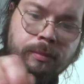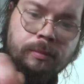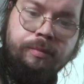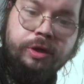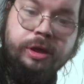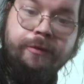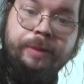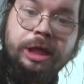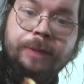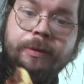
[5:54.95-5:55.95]
You can try to
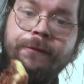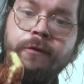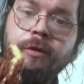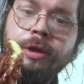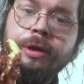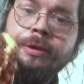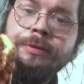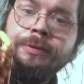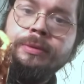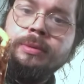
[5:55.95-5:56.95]
pick it up with a fork.
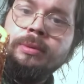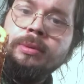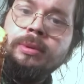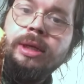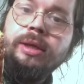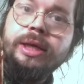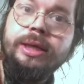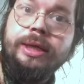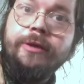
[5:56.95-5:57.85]
Yeah, look at that.